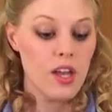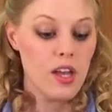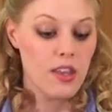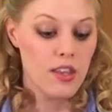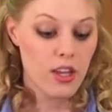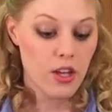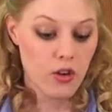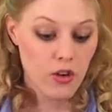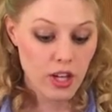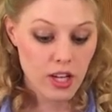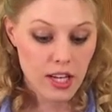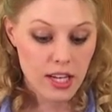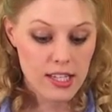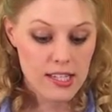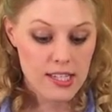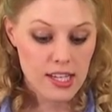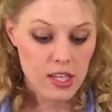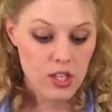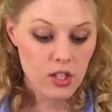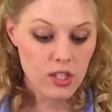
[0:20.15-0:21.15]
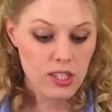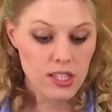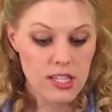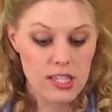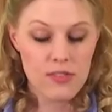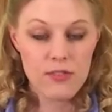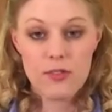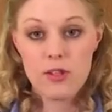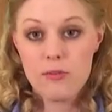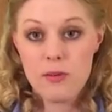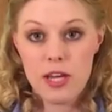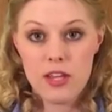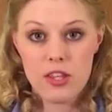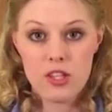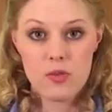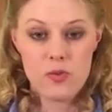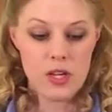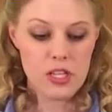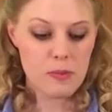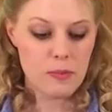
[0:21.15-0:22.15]
The ingredients that you'll need to make
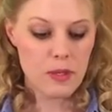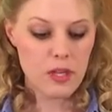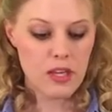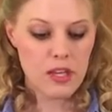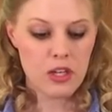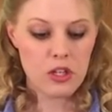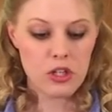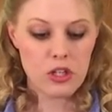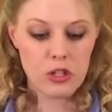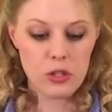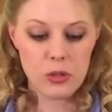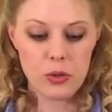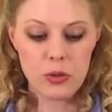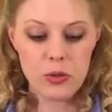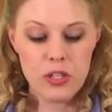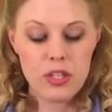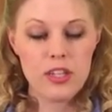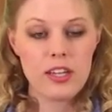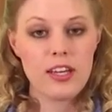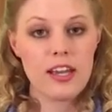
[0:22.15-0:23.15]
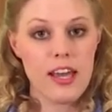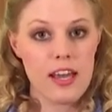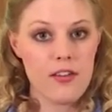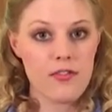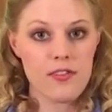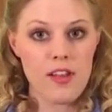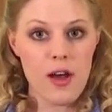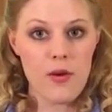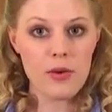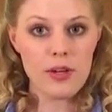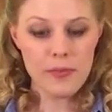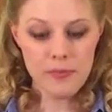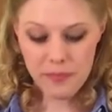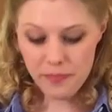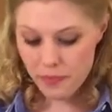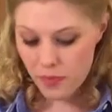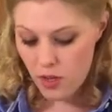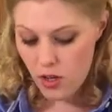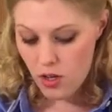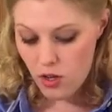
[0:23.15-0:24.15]
this recipe include cake flour,
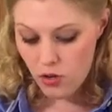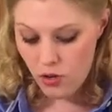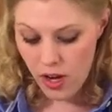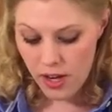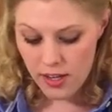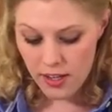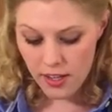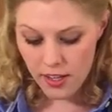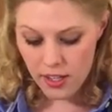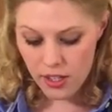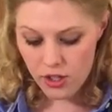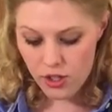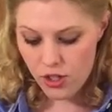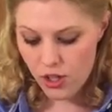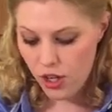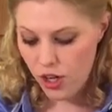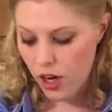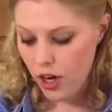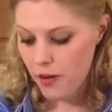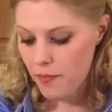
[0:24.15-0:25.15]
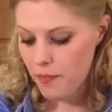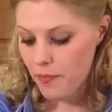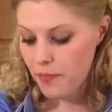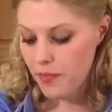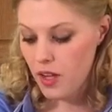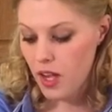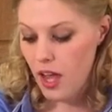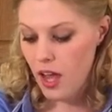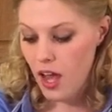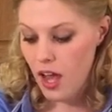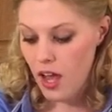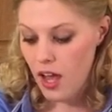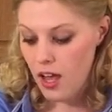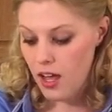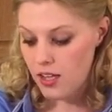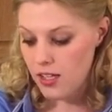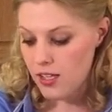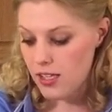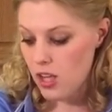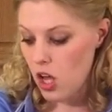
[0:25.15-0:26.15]
granulated sugar,
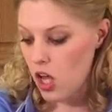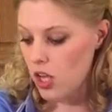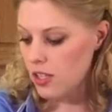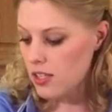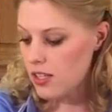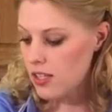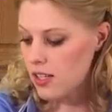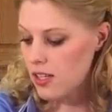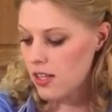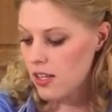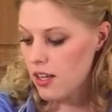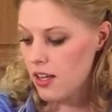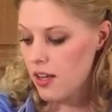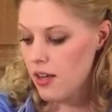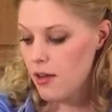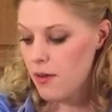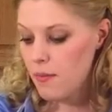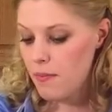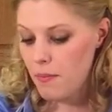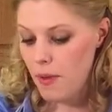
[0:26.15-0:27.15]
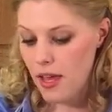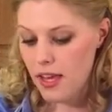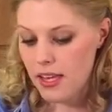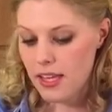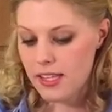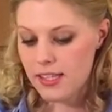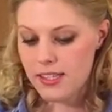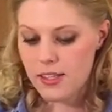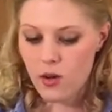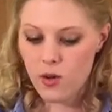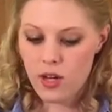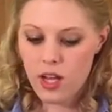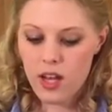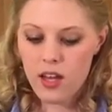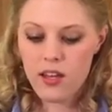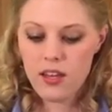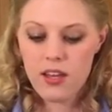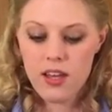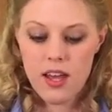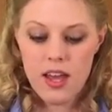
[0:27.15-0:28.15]
salt, baking
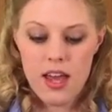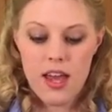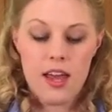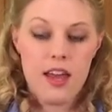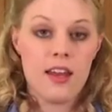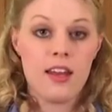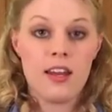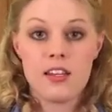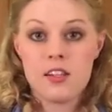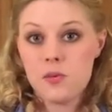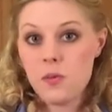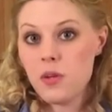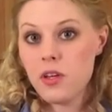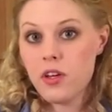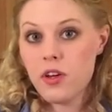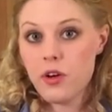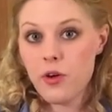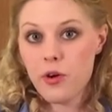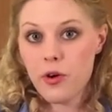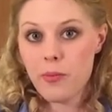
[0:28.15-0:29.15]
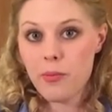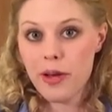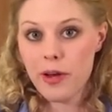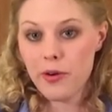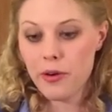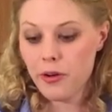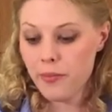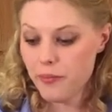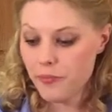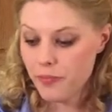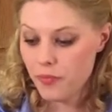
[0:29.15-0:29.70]
soda, and unsweetened cocoa powder.